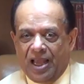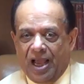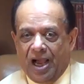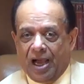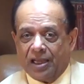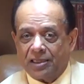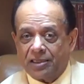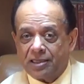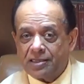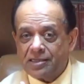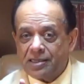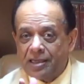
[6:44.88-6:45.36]

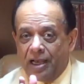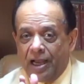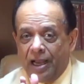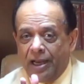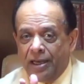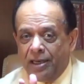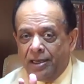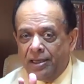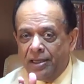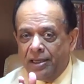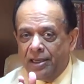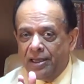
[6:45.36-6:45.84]
Other
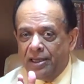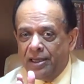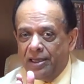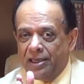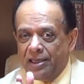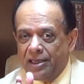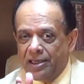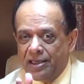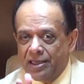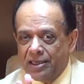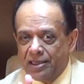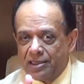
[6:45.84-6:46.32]
side,
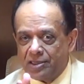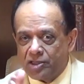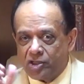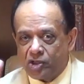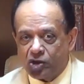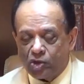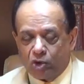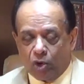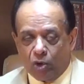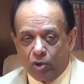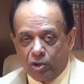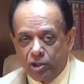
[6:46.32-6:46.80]
his
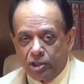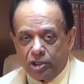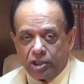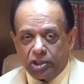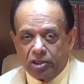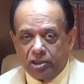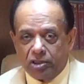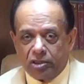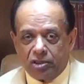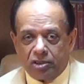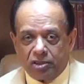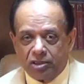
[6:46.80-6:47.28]

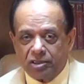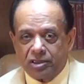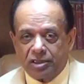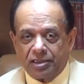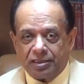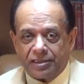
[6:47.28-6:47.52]
soldiers,